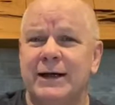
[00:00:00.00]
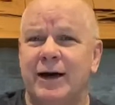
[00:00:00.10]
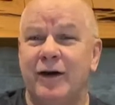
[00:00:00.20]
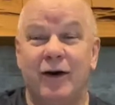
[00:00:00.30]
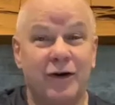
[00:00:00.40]

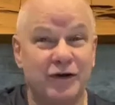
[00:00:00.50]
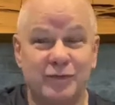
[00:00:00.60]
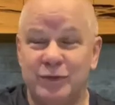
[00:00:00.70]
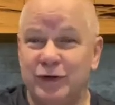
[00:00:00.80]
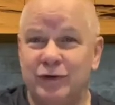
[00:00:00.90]
our hearts
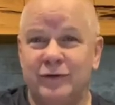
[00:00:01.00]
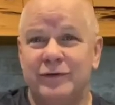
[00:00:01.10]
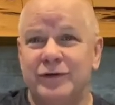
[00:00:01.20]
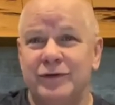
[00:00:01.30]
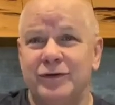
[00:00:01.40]
move
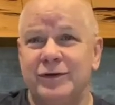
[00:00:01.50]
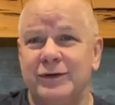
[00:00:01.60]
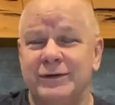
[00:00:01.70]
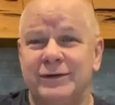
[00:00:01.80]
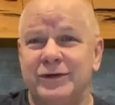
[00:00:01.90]
to the
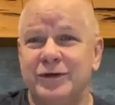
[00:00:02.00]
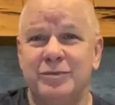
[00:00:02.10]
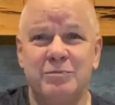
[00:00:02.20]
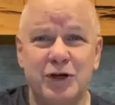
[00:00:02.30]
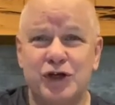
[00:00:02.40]
to the
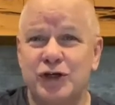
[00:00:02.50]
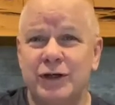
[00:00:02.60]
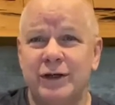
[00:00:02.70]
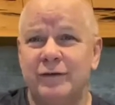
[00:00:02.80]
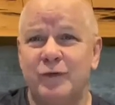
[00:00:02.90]

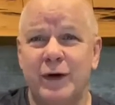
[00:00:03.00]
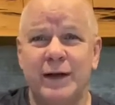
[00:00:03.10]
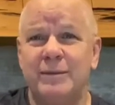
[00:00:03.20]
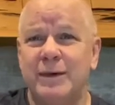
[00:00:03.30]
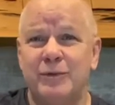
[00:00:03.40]
mission of
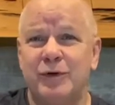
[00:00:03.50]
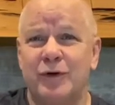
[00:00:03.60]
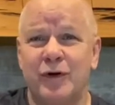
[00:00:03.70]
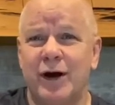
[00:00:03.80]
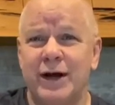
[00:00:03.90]
winning people to
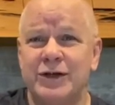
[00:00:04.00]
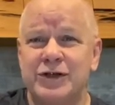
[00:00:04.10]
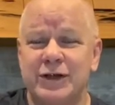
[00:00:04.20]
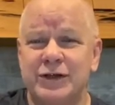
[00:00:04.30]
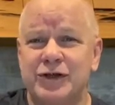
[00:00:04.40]

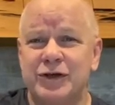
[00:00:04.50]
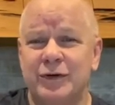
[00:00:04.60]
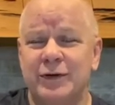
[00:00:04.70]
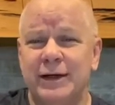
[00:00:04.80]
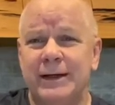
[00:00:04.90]
Christ, and
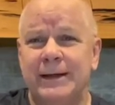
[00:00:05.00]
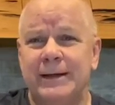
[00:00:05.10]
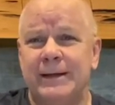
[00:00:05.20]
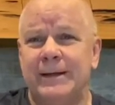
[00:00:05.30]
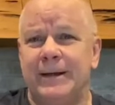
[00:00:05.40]
so
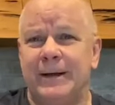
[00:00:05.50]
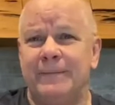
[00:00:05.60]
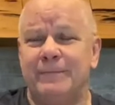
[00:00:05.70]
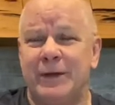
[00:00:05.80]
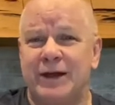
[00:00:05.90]
um,
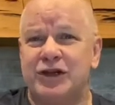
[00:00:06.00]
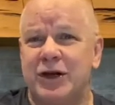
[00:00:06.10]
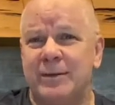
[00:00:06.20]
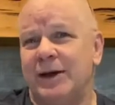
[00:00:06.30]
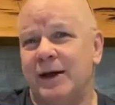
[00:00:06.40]
that's
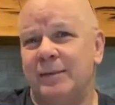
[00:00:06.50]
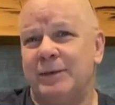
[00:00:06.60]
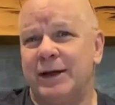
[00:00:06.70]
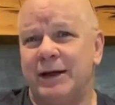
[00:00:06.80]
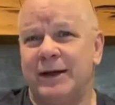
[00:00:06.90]
coming up
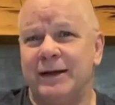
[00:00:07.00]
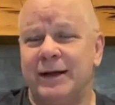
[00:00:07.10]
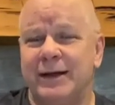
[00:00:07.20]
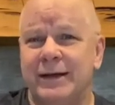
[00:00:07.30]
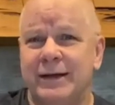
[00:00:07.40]
beginning
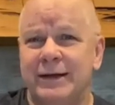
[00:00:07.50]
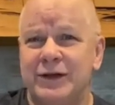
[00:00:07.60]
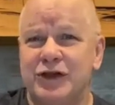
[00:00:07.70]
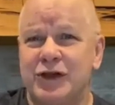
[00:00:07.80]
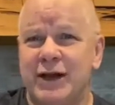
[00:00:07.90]
uh,
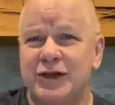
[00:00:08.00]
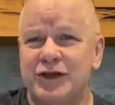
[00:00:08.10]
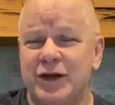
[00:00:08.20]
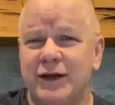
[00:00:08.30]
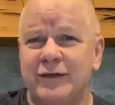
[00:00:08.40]
the second
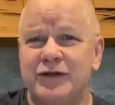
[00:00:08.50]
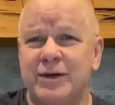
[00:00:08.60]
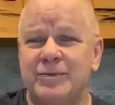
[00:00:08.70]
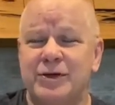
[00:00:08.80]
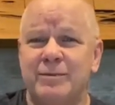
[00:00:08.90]
Sunday of
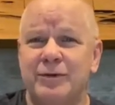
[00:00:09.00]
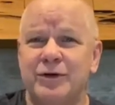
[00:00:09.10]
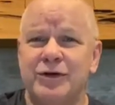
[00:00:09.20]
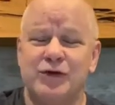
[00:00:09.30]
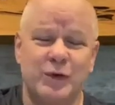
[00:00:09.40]

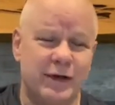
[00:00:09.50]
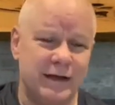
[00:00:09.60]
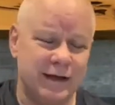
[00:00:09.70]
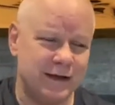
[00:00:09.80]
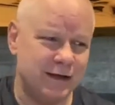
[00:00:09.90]
September. This
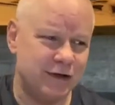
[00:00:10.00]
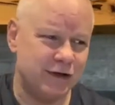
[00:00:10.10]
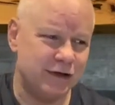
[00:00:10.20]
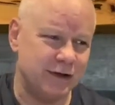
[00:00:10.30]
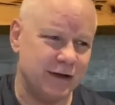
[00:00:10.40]
weekend
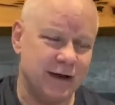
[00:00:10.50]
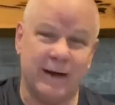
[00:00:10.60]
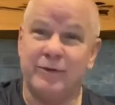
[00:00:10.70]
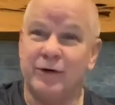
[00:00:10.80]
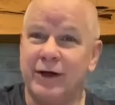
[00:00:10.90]
is uh,
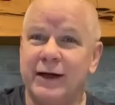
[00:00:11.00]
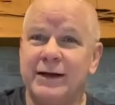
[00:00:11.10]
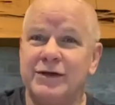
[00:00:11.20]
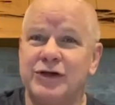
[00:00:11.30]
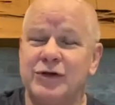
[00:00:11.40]
Labor Day,
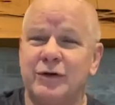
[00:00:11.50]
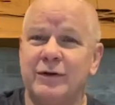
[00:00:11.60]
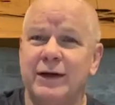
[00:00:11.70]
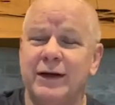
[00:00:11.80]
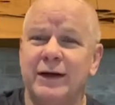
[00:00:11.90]
and so
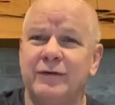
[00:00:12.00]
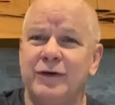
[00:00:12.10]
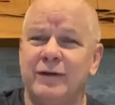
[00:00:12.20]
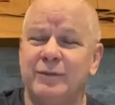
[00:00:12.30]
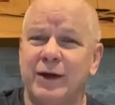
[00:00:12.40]
if
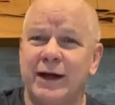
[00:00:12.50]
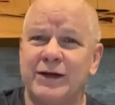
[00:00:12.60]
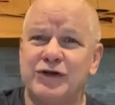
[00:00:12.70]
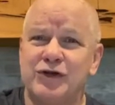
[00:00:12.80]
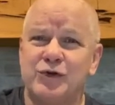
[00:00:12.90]
you have
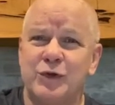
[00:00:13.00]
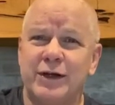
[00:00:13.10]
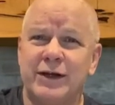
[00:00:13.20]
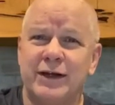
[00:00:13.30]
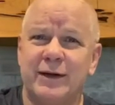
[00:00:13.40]
plans this
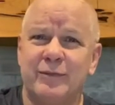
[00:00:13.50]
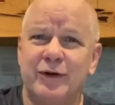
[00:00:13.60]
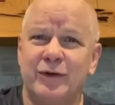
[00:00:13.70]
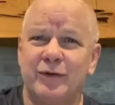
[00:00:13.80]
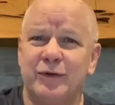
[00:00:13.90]
weekend, I
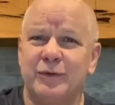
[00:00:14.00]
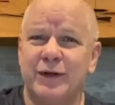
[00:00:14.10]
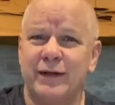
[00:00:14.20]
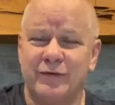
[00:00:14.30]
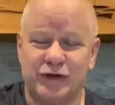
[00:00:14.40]
pray the Lord will
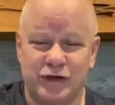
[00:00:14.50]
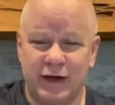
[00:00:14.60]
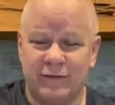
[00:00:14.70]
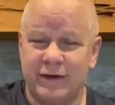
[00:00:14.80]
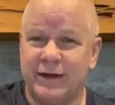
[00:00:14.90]
give you
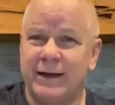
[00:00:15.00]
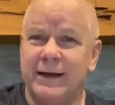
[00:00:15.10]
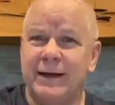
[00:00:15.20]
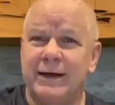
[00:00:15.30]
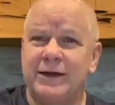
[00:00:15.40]
safety.
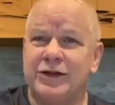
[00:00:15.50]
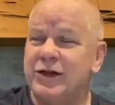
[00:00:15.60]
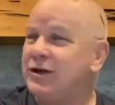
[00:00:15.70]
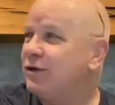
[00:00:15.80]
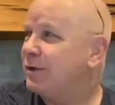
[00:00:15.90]

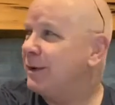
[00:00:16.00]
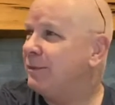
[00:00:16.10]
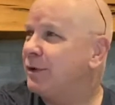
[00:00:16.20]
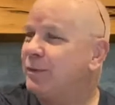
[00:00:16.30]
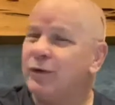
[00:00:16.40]
Continue to
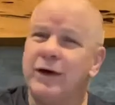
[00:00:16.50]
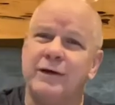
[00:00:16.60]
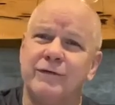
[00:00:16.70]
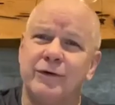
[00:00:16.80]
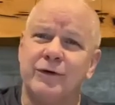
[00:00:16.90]
remember to pray
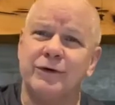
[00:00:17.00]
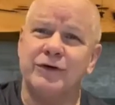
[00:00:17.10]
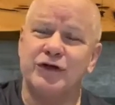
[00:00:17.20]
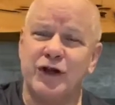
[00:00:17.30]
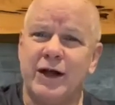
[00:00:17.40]
for
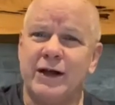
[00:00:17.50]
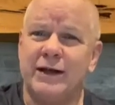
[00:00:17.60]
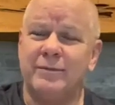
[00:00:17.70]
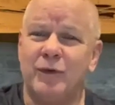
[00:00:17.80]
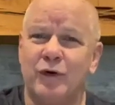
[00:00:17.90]
Jay
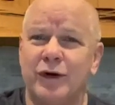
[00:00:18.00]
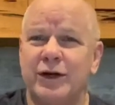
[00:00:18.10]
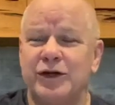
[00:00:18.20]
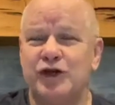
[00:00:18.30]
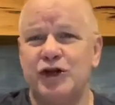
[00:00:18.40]
and Morgan
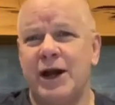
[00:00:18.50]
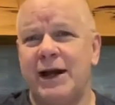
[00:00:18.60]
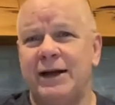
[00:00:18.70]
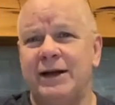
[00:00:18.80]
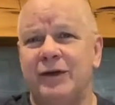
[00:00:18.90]
and
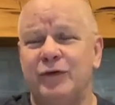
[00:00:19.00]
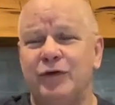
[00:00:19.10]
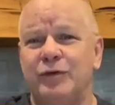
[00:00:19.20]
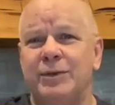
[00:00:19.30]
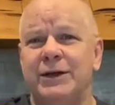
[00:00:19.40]
Shannon and
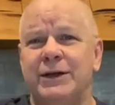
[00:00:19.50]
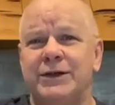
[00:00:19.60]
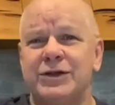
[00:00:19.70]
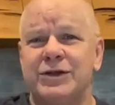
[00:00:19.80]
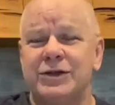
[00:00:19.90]
Ruby
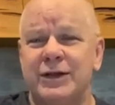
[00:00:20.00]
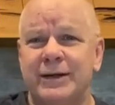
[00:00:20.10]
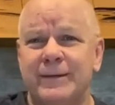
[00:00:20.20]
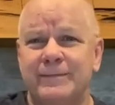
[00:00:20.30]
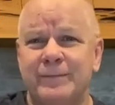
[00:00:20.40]
as uh,
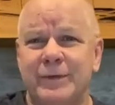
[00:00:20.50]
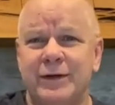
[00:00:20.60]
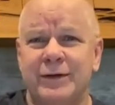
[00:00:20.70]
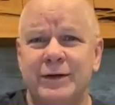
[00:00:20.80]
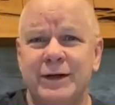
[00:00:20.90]

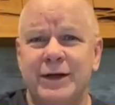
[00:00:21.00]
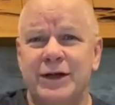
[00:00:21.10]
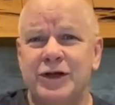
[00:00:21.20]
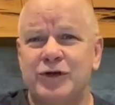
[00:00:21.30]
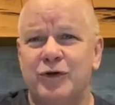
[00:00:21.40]
they're
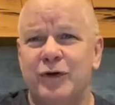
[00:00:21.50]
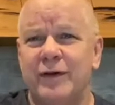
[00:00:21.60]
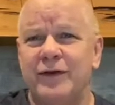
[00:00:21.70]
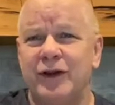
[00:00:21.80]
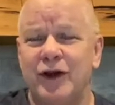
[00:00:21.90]
still
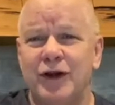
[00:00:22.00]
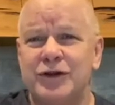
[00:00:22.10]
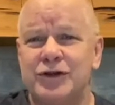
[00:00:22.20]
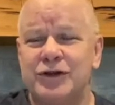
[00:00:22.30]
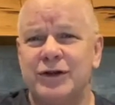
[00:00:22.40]
grieving the
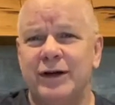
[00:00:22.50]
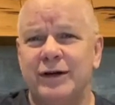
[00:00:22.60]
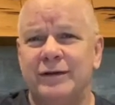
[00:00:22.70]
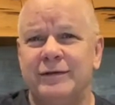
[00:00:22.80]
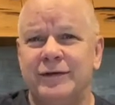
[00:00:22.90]
loss
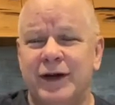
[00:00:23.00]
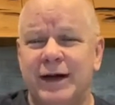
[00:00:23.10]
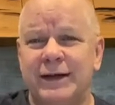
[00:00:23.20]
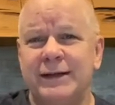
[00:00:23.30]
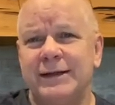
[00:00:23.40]
of
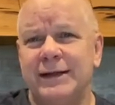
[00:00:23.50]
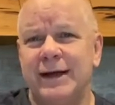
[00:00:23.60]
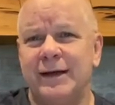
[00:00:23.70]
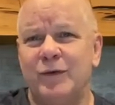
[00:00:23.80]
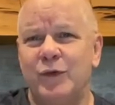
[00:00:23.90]
Donna,
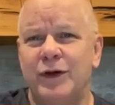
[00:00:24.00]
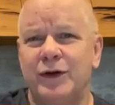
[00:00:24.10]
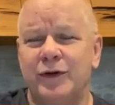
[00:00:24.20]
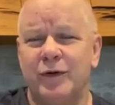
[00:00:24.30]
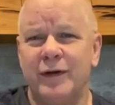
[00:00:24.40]
and we
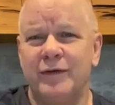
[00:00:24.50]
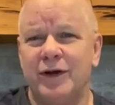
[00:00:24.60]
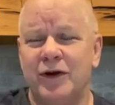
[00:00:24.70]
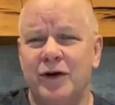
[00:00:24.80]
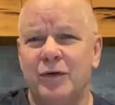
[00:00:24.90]
are grieving
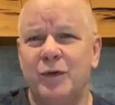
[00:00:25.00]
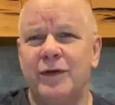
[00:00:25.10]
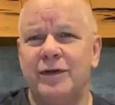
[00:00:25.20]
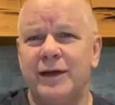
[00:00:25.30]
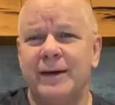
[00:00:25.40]
along
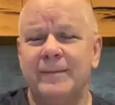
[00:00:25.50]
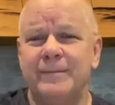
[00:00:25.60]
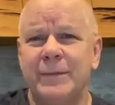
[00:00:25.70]
with them.